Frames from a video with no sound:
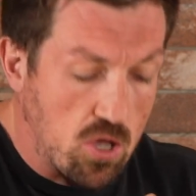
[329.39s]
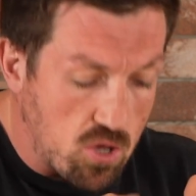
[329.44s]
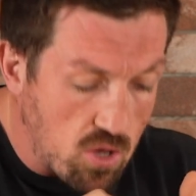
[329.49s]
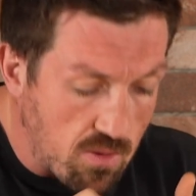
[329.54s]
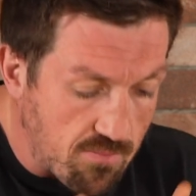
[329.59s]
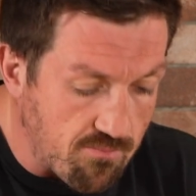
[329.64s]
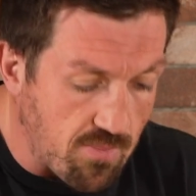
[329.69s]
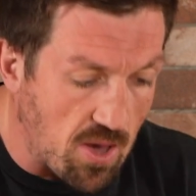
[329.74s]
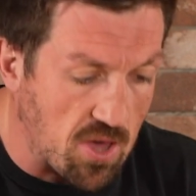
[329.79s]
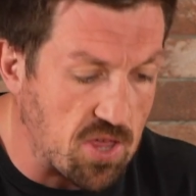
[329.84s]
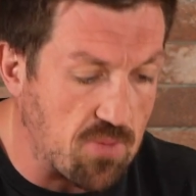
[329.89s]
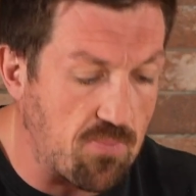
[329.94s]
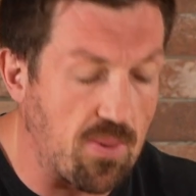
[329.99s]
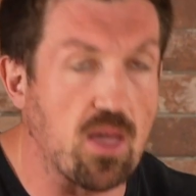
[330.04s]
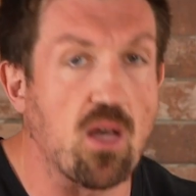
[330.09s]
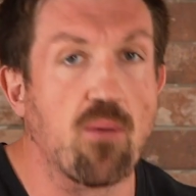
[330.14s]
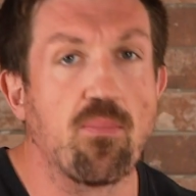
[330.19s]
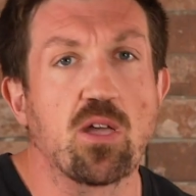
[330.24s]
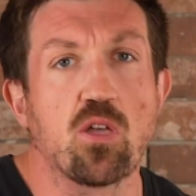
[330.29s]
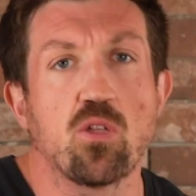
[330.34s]
You must
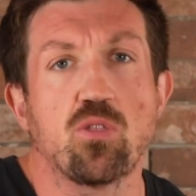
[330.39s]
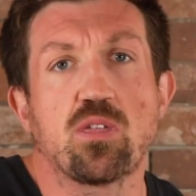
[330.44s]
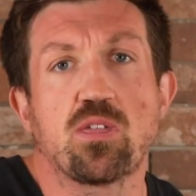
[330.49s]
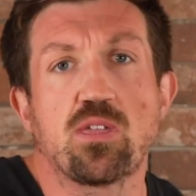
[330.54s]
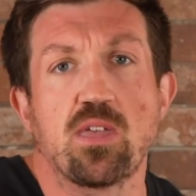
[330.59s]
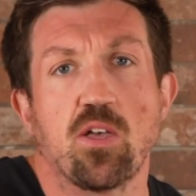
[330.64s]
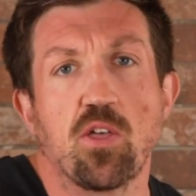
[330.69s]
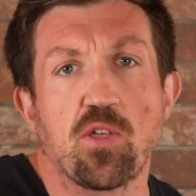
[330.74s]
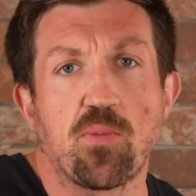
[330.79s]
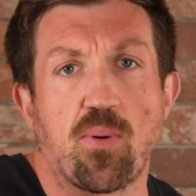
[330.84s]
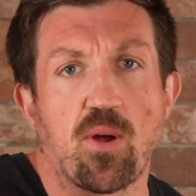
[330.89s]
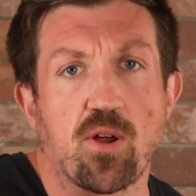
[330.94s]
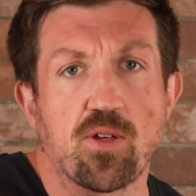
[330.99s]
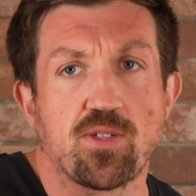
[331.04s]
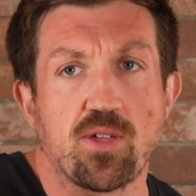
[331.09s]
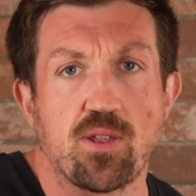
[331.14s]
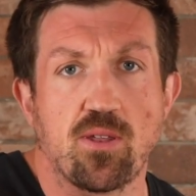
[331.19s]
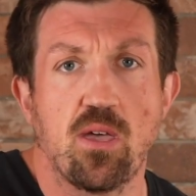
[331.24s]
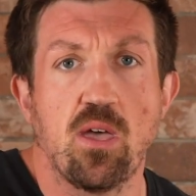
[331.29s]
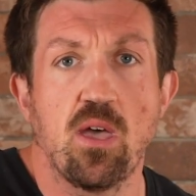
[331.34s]
become a good
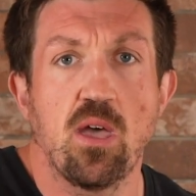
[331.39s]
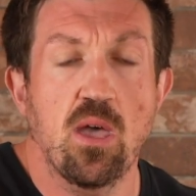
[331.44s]
salesperson.